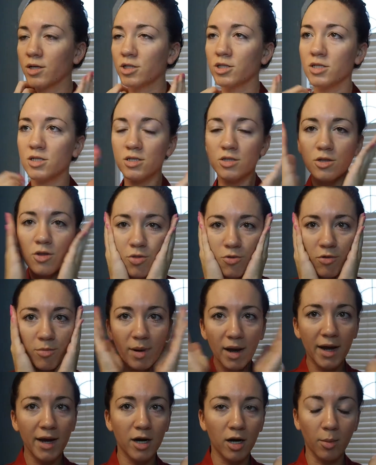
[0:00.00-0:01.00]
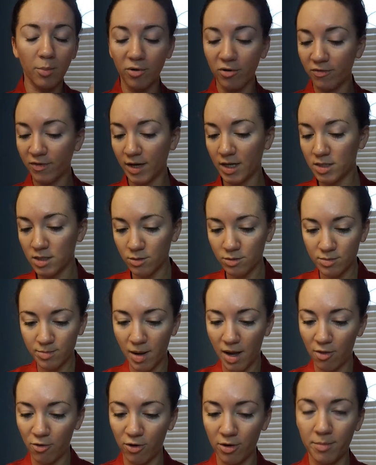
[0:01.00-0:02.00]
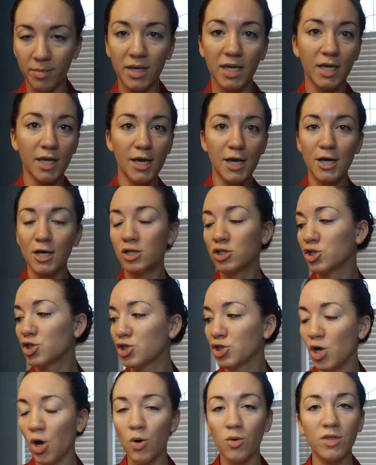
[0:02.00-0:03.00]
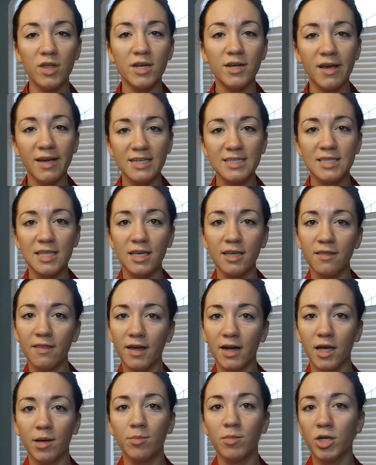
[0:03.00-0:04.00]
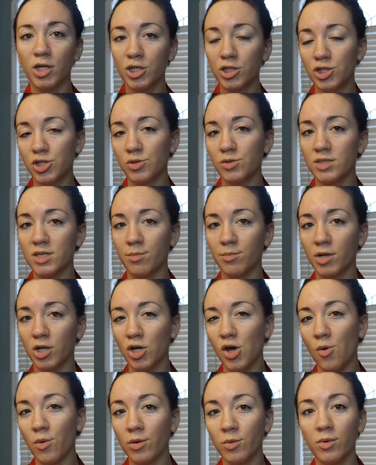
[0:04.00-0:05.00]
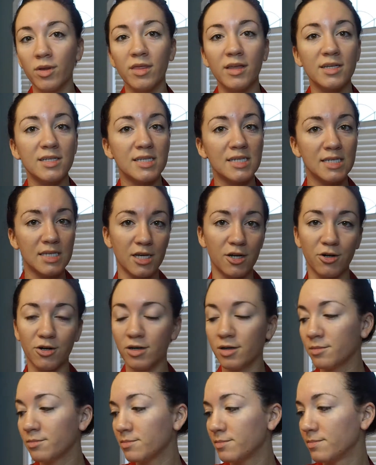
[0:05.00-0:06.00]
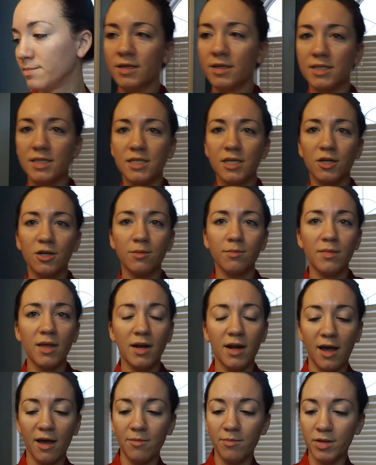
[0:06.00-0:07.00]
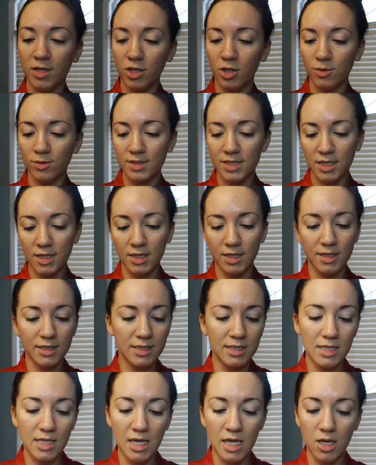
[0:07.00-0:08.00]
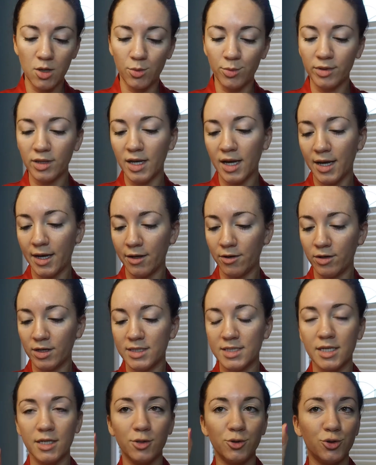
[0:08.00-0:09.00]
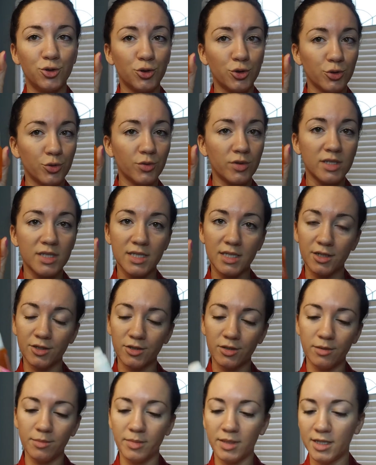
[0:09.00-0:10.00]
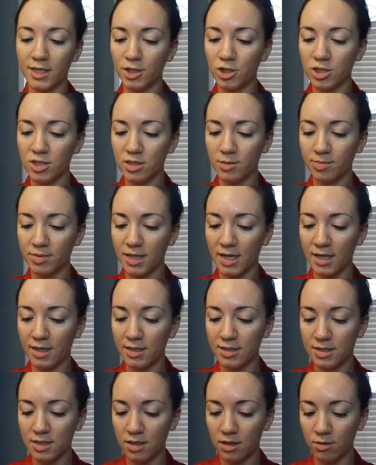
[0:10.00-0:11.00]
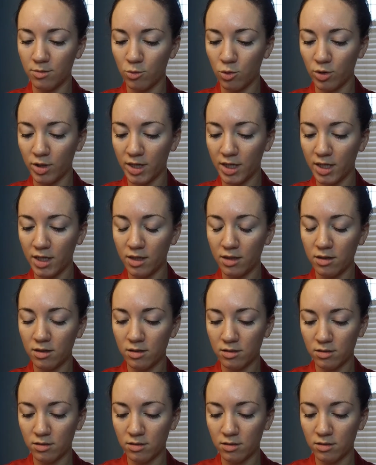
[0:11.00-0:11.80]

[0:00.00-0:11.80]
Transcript: I just threw my hair up real fast. It was bothering me. So the next thing that I'm going to do is I'm going to go in with a serum. serum that I've been using is the Henriksen Truth Serum, and I just apply this in the morning.